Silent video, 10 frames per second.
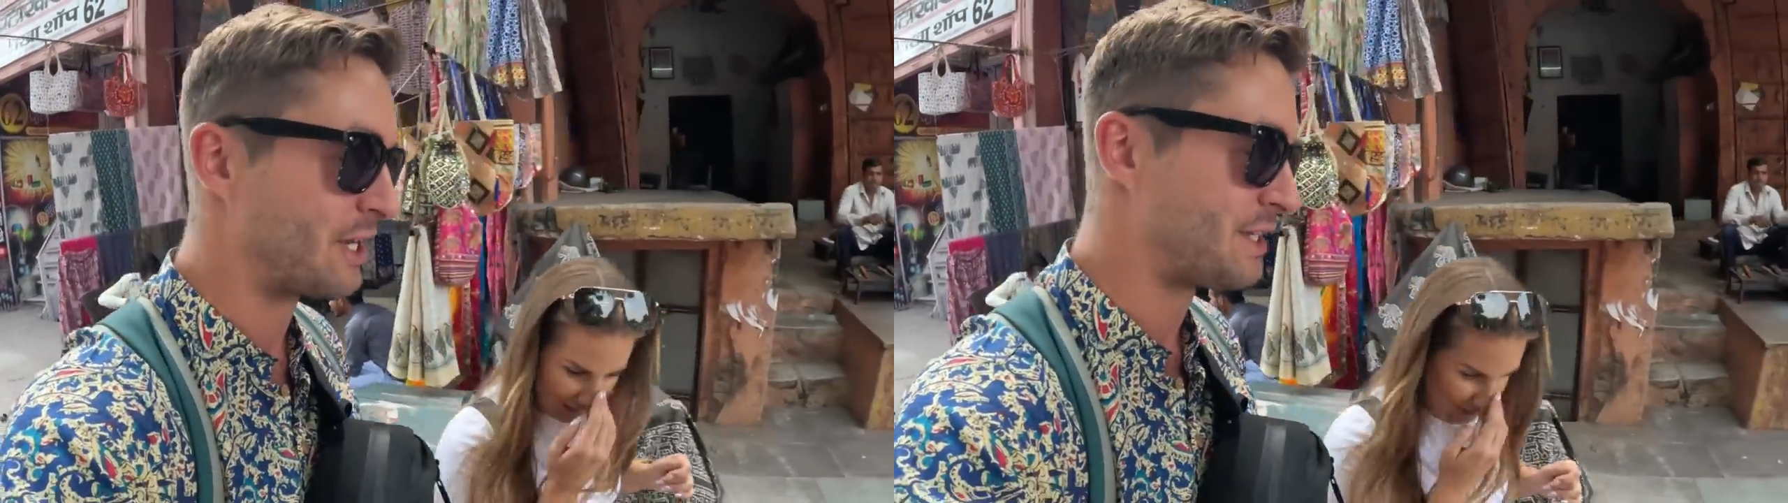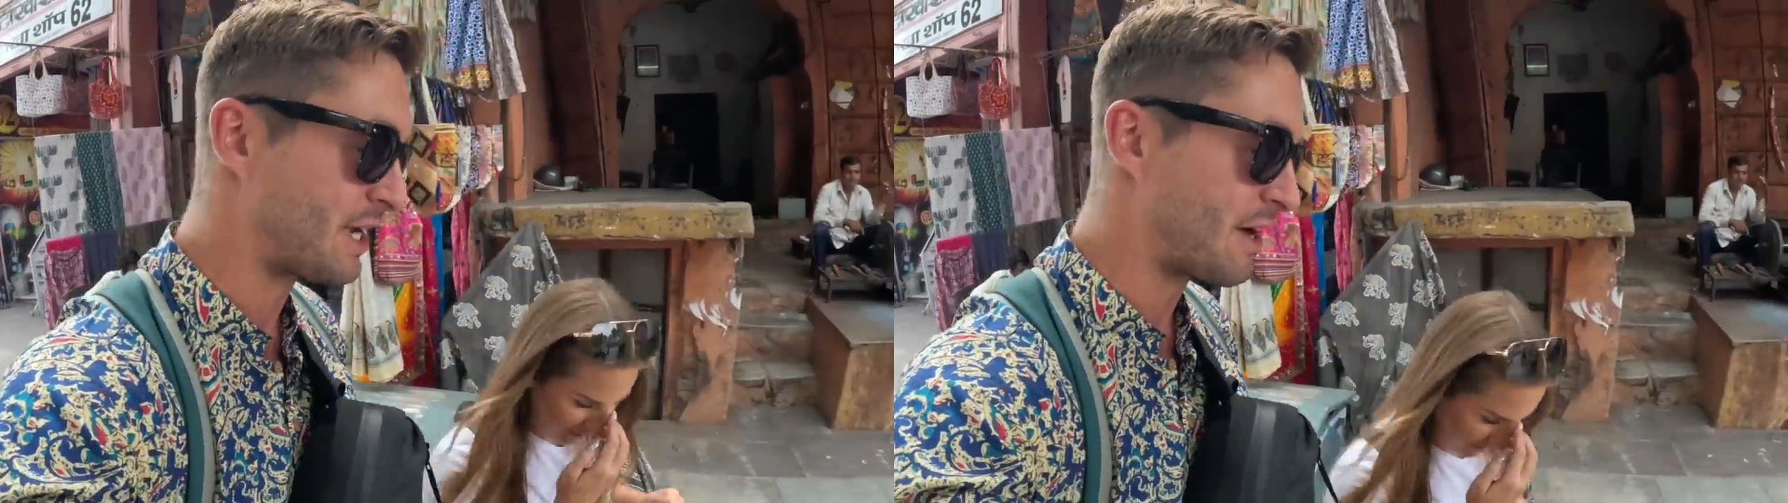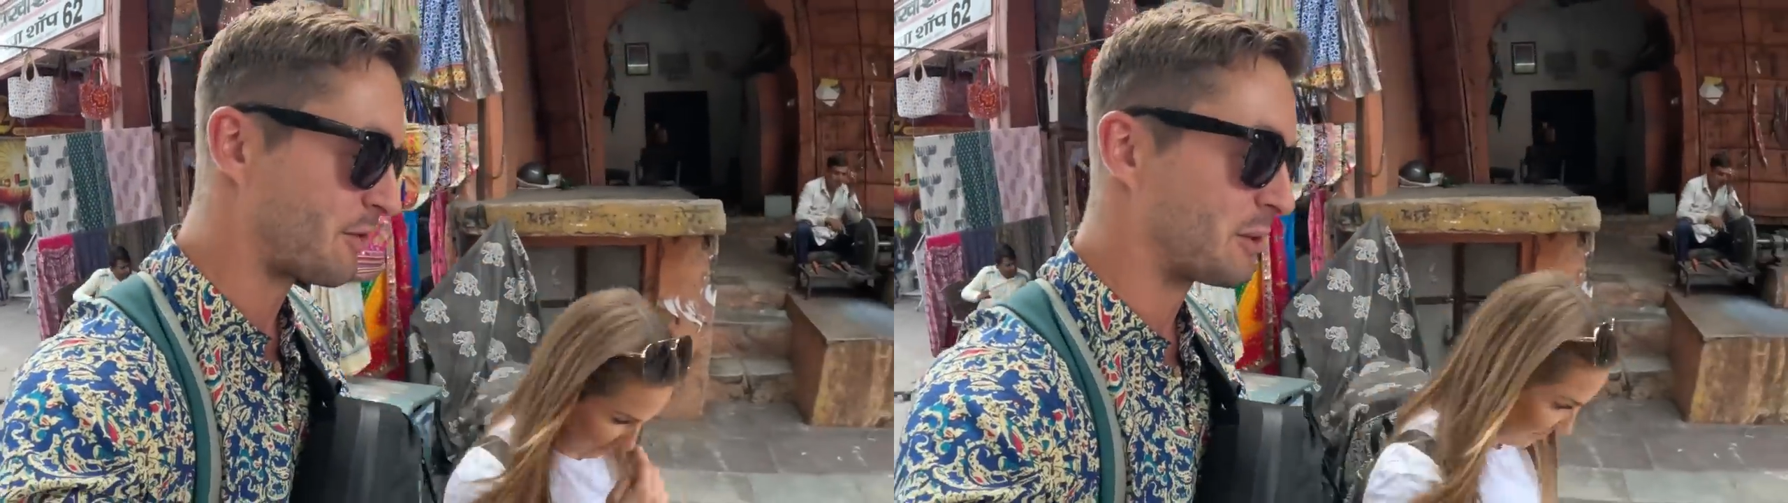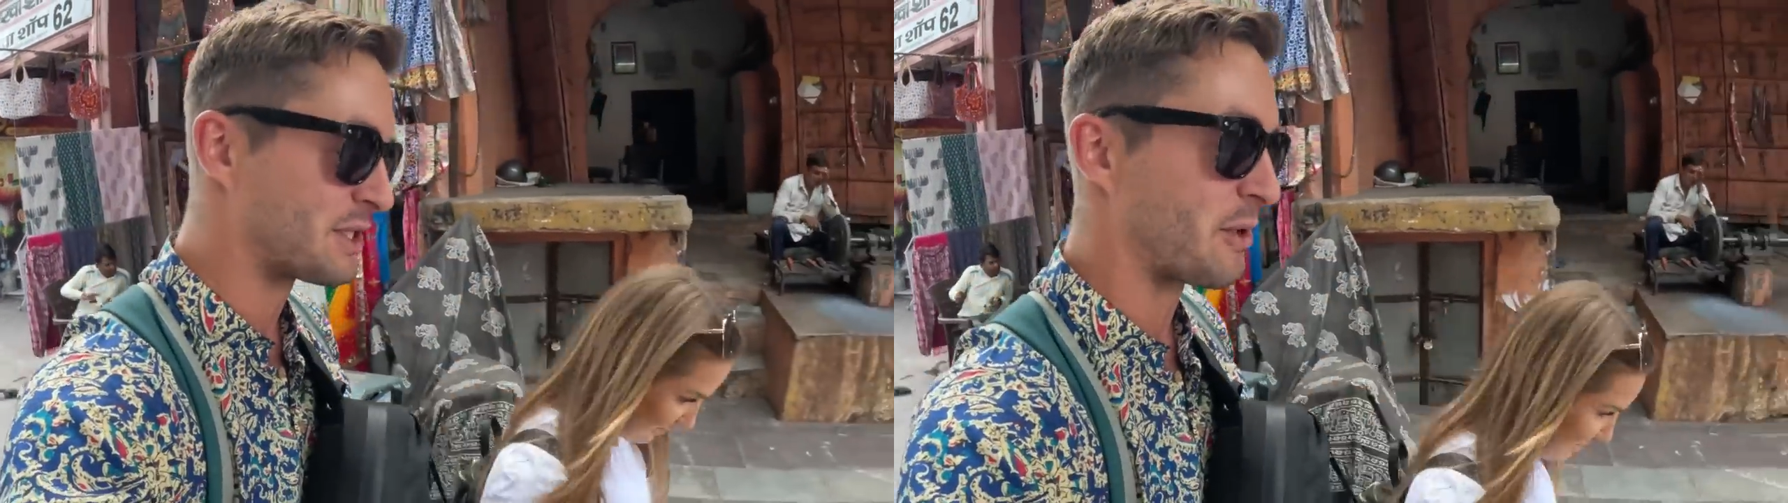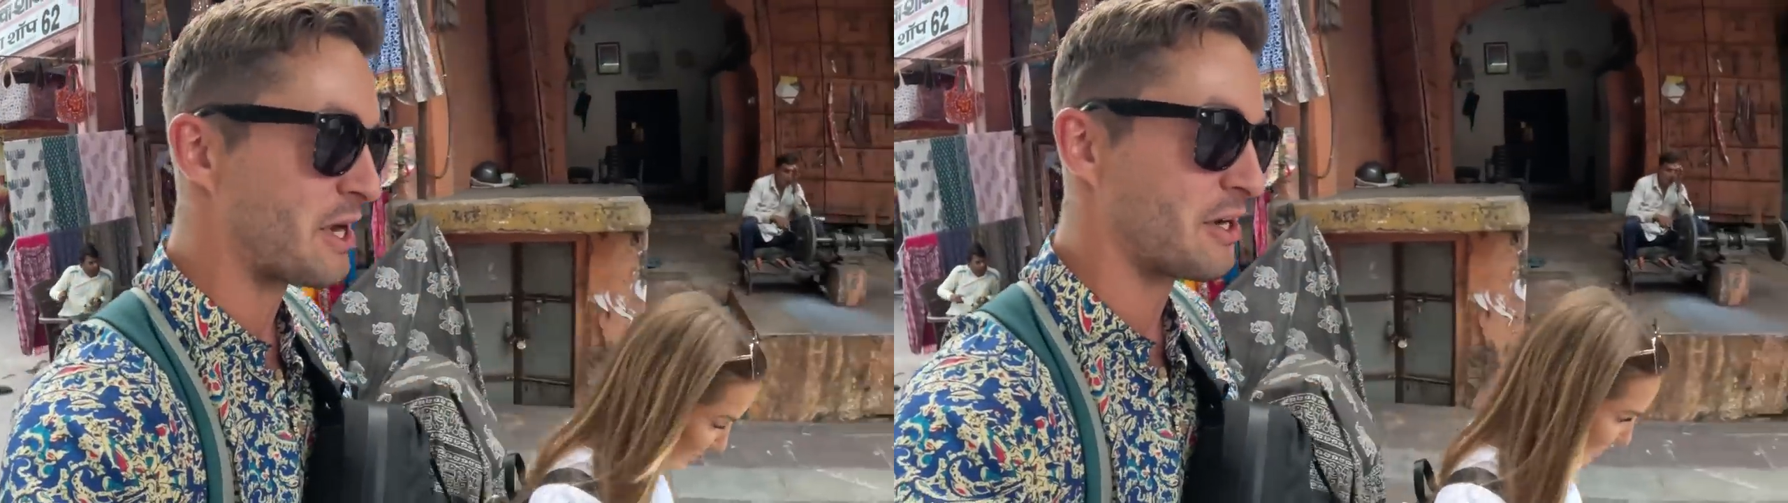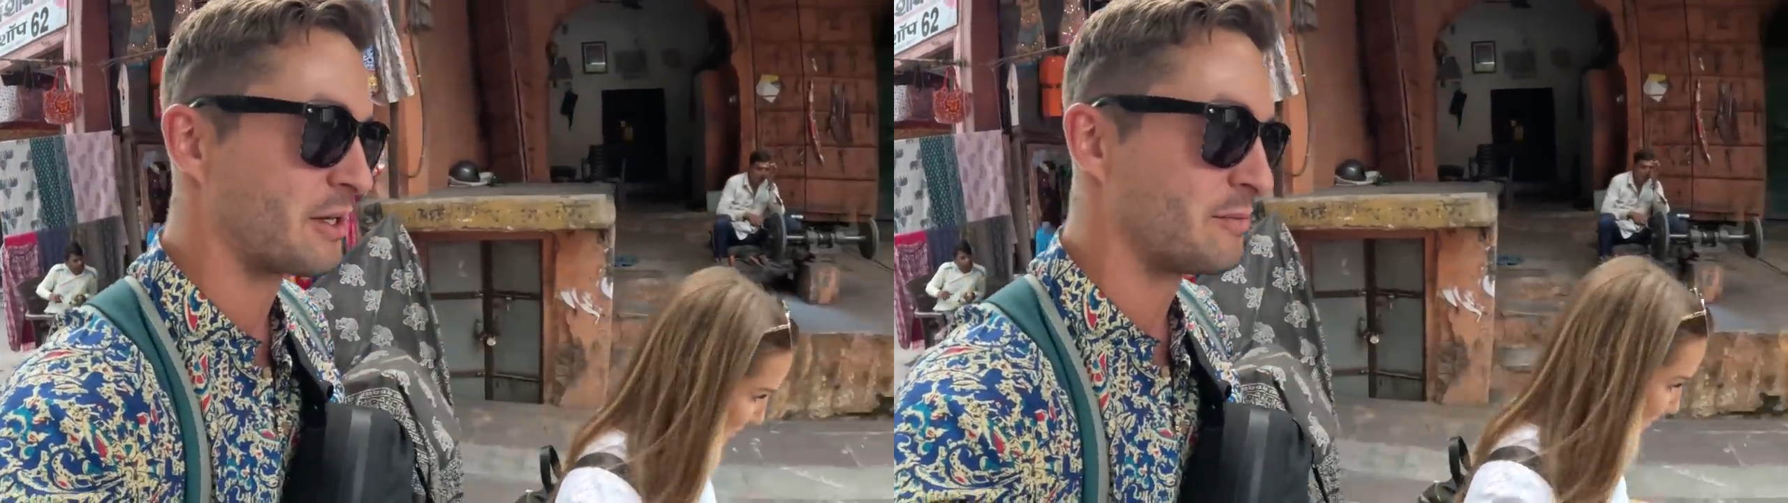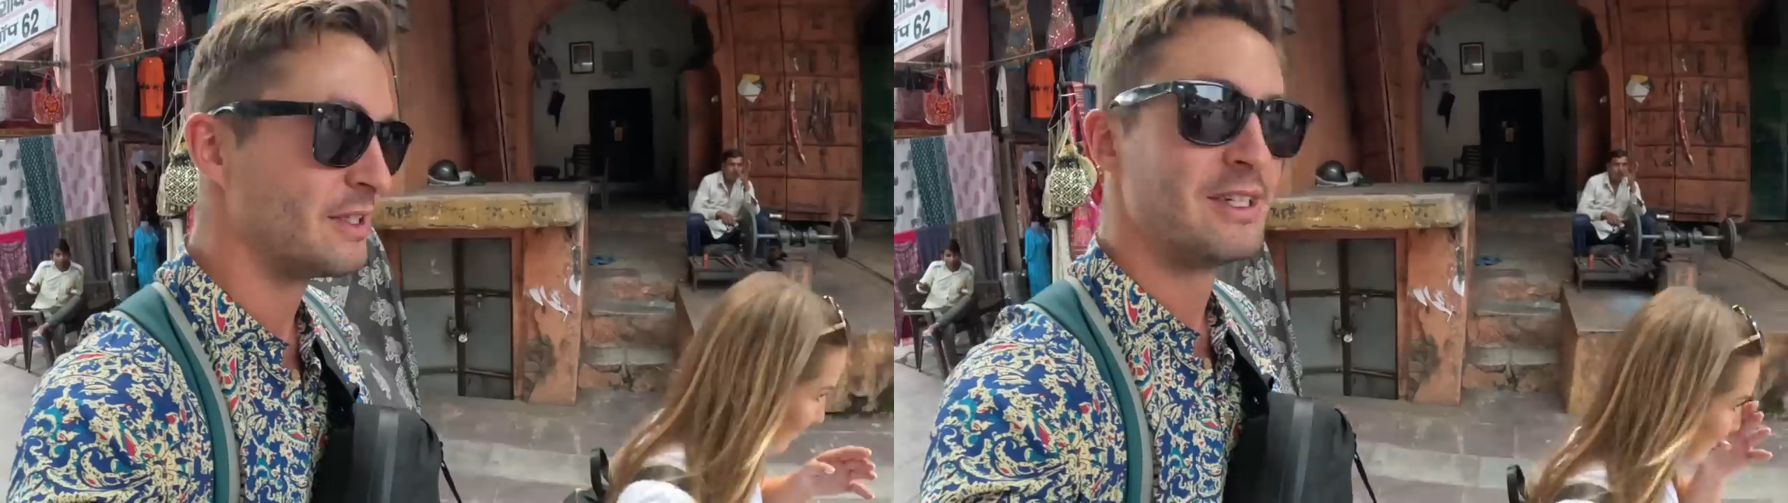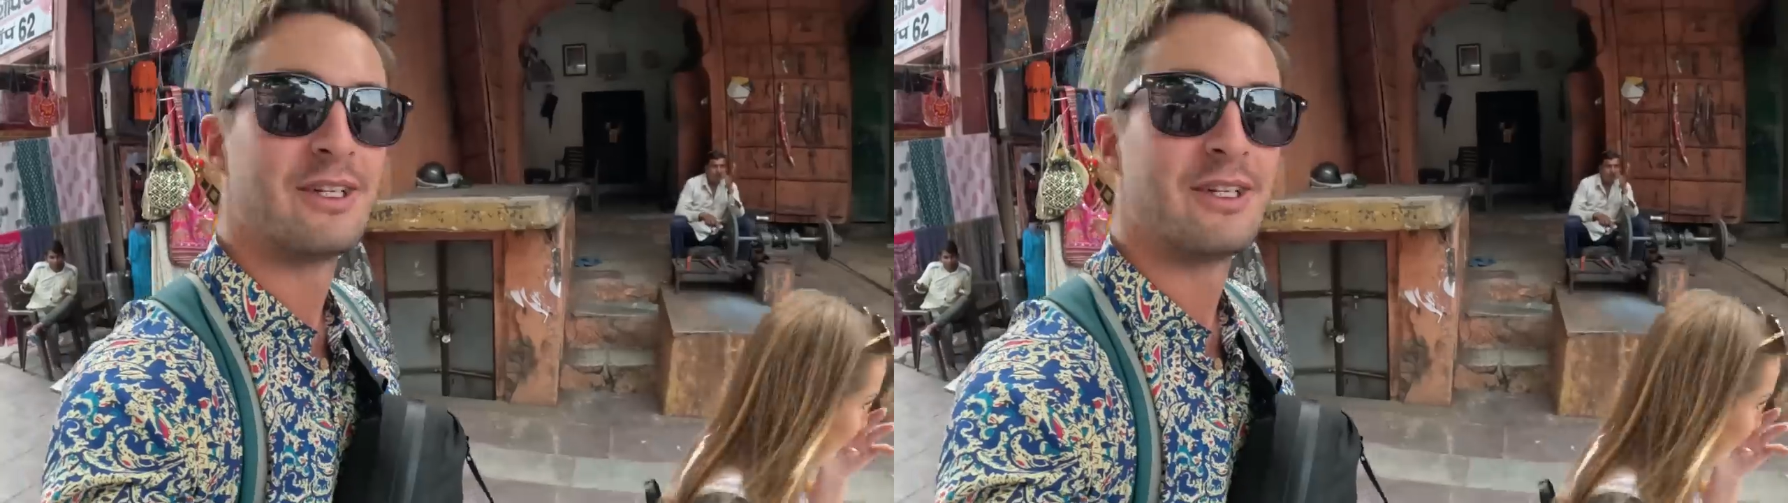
reason everyone's wearing them.